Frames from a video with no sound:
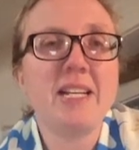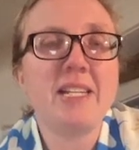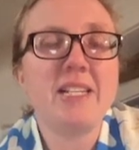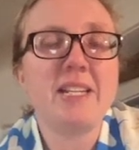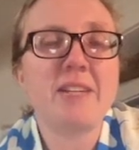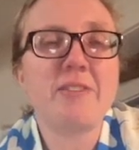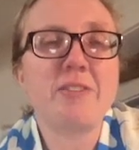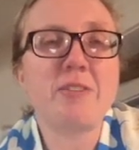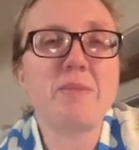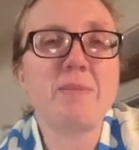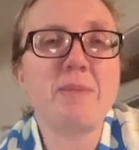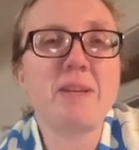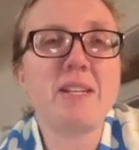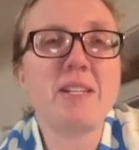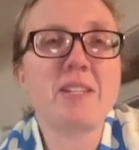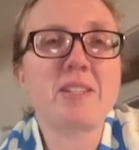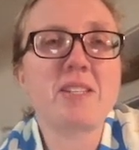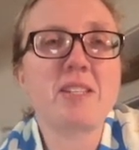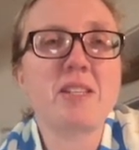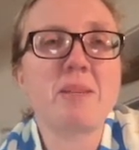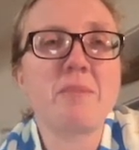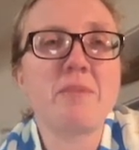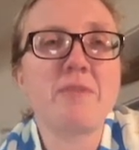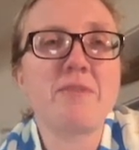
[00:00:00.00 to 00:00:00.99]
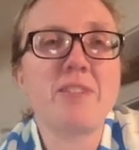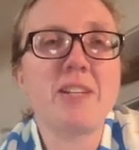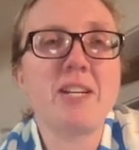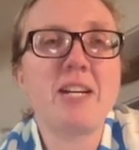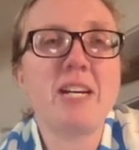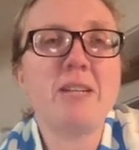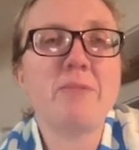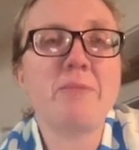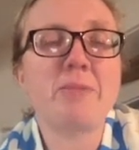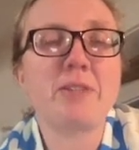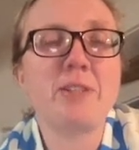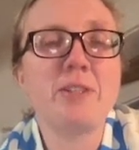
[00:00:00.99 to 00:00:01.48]
Now, to make a sum of
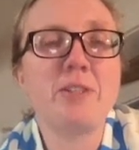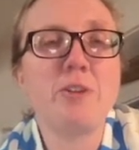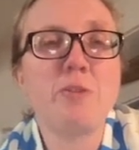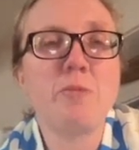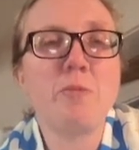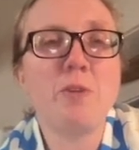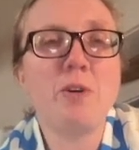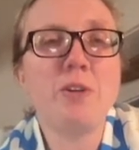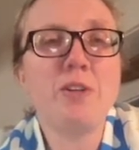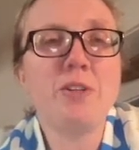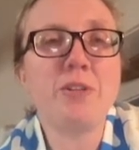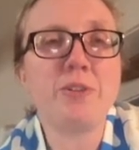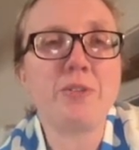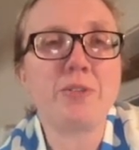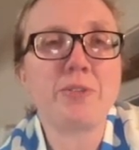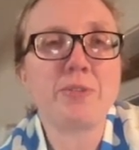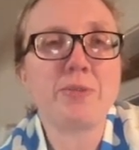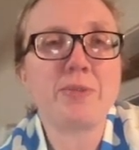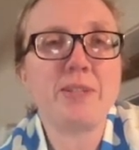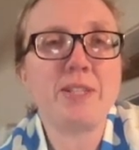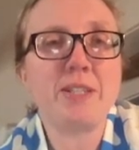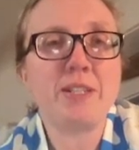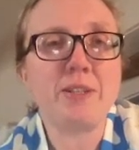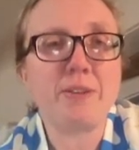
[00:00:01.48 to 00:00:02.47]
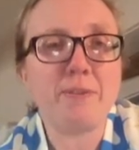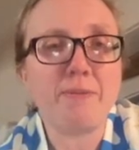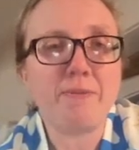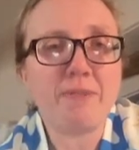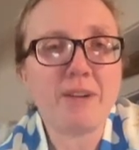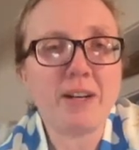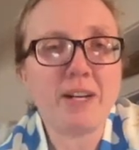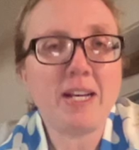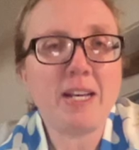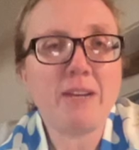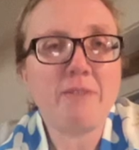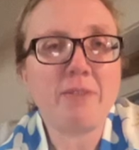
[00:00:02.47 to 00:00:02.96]
9 with no 1, no 3, and no
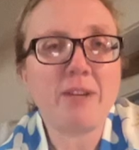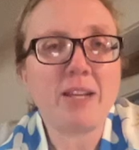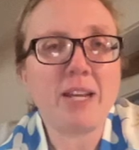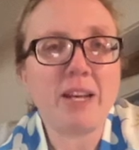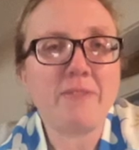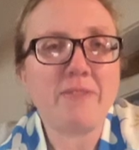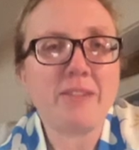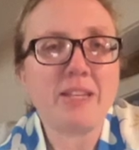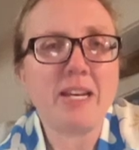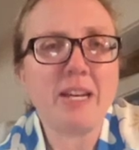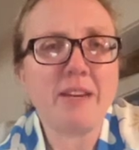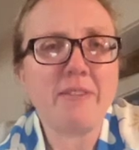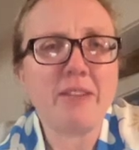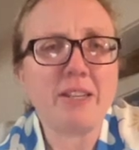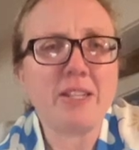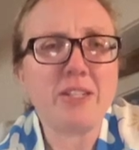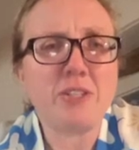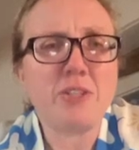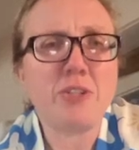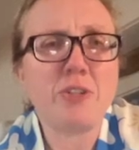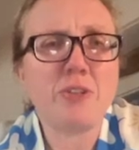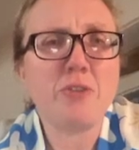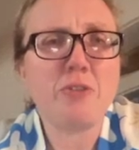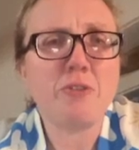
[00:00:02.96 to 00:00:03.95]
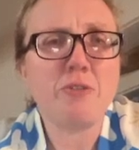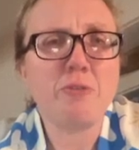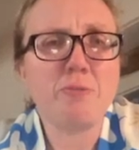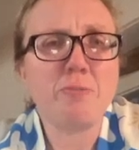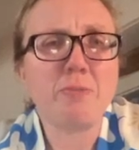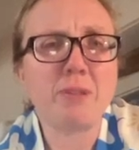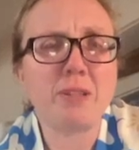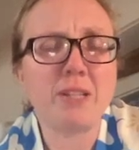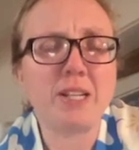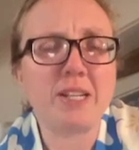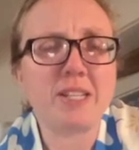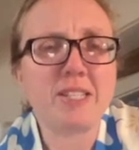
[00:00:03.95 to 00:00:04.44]
5, we have to have a 2
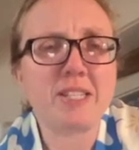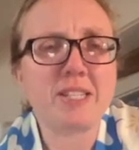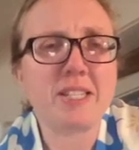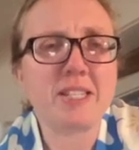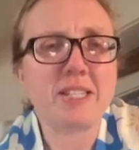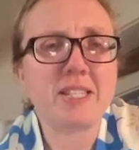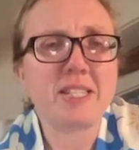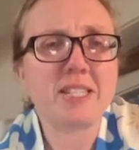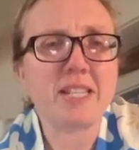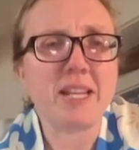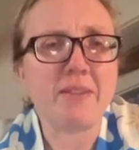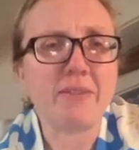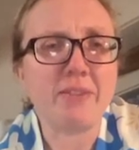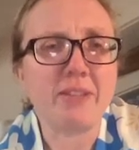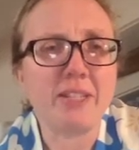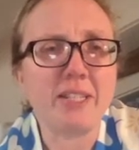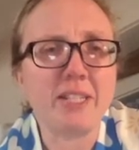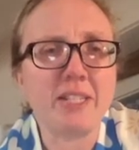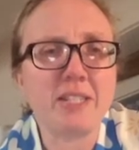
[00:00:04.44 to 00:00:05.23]
plus 7.